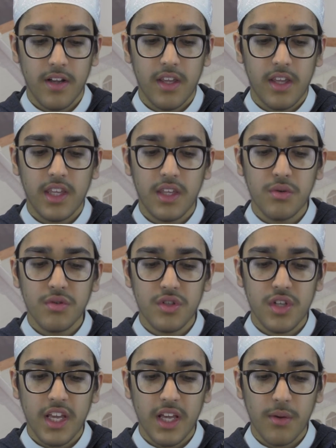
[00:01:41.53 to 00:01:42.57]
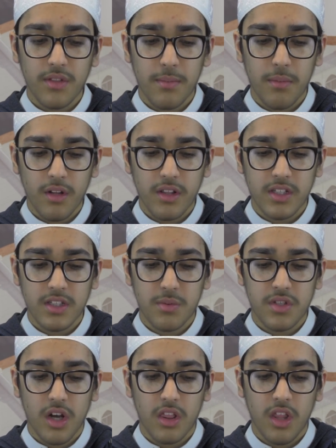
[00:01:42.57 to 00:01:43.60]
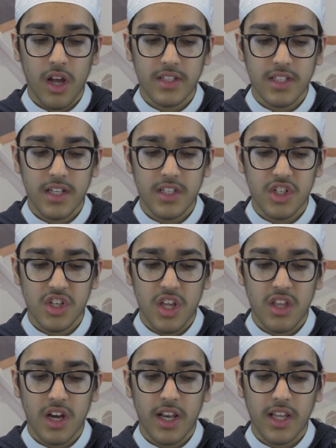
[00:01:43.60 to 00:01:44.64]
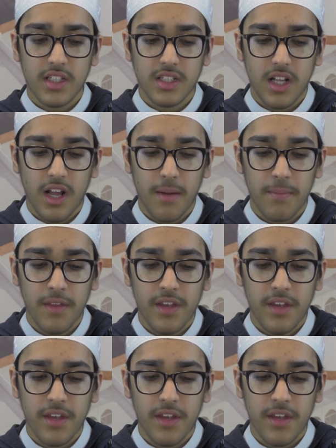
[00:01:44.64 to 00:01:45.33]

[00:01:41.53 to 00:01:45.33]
He used to take out the booklets which Allah sent to Sheeth alayhi salam